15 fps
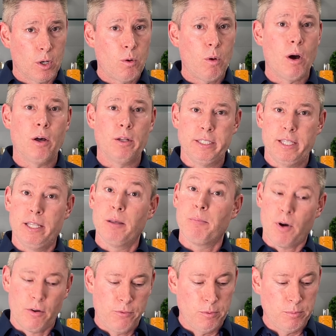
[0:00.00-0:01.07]
quality than the
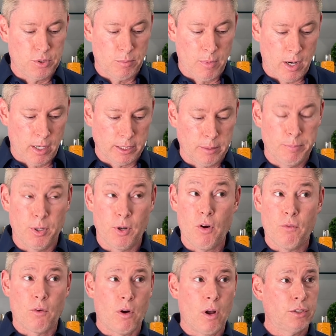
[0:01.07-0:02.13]
Parfums de Marly, but
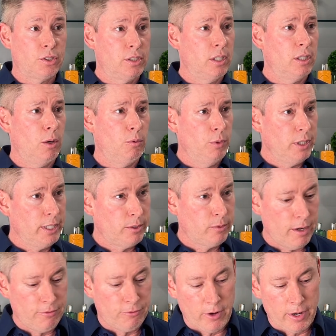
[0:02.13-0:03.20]
overall still a really
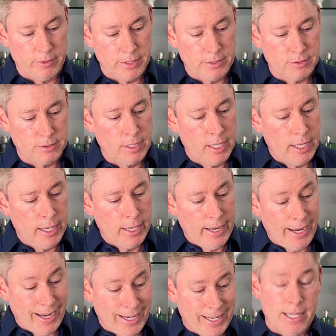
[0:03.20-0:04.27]
great fragrance.
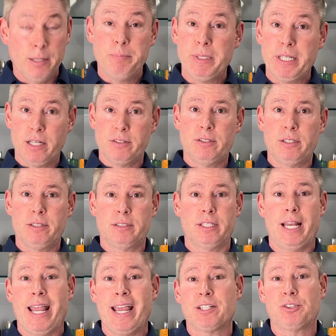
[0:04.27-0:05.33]
And because this is
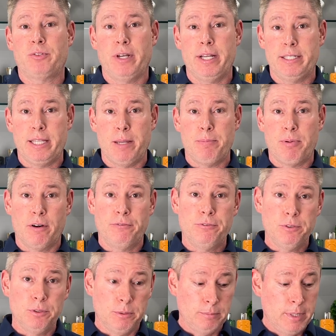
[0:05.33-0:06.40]
an extrait de
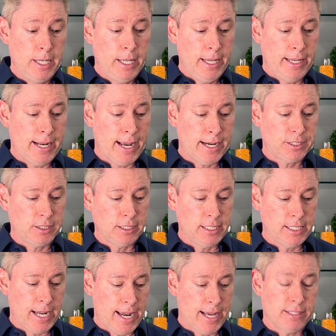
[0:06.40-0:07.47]
parfum, it
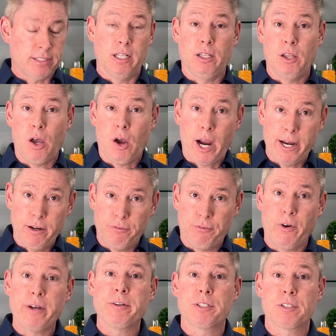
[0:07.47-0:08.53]
actually has a higher
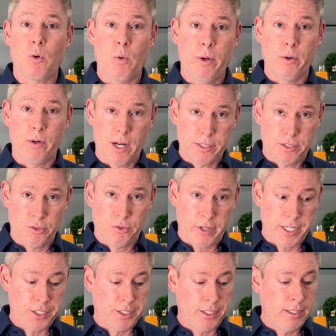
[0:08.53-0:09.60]
fragrance oil
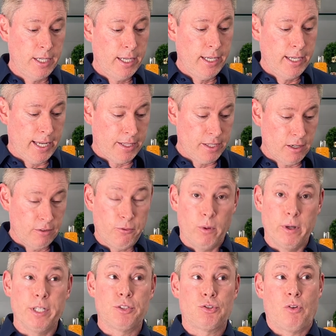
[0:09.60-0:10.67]
concentration, and
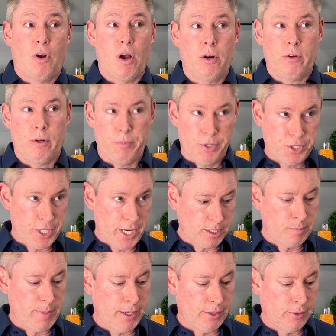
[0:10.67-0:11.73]
therefore it's stronger and projects
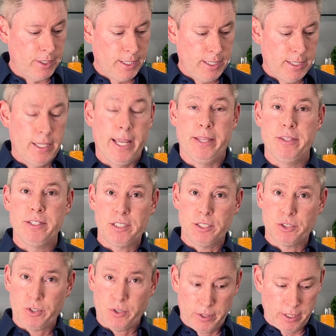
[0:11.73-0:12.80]
better. And this is
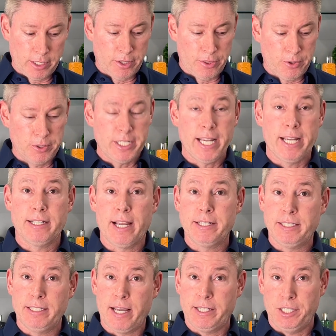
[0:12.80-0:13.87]
currently
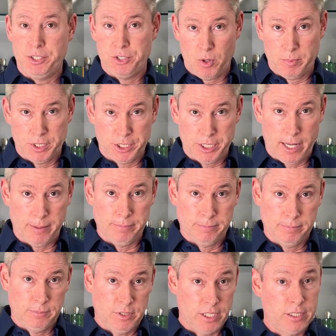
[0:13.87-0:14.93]
$38.99 at Joma Shop.
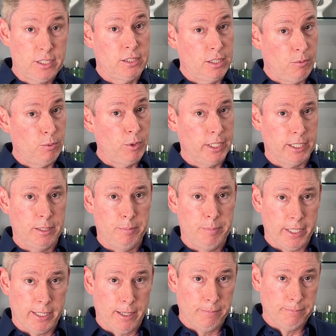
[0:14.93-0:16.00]
This is a really good
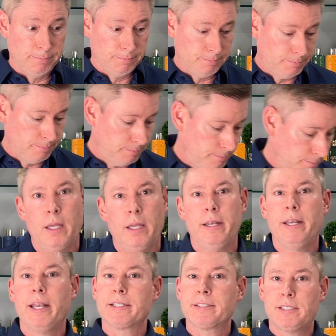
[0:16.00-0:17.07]
pickup.
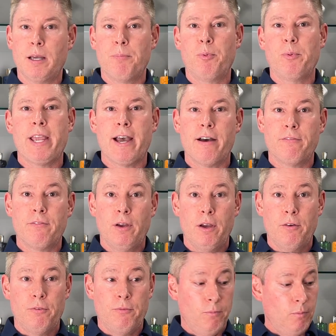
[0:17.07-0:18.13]
Next up, we have
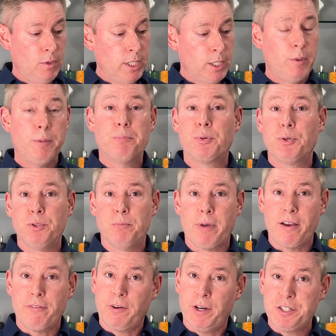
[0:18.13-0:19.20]
Liquid Brune
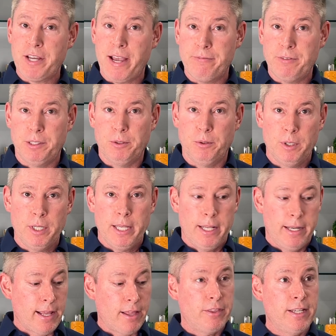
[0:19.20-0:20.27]
by French Avenue.
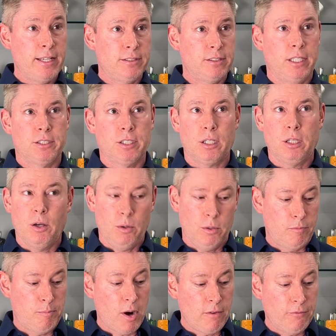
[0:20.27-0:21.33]
Now this is a clone
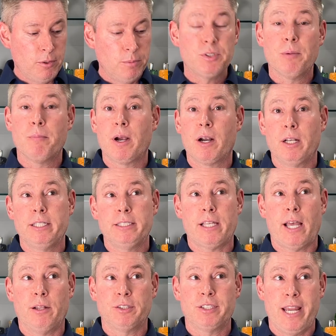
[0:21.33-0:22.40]
of Parfums de Marly's
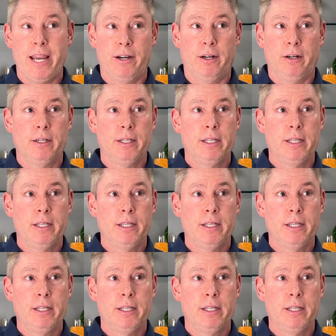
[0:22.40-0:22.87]
Altair.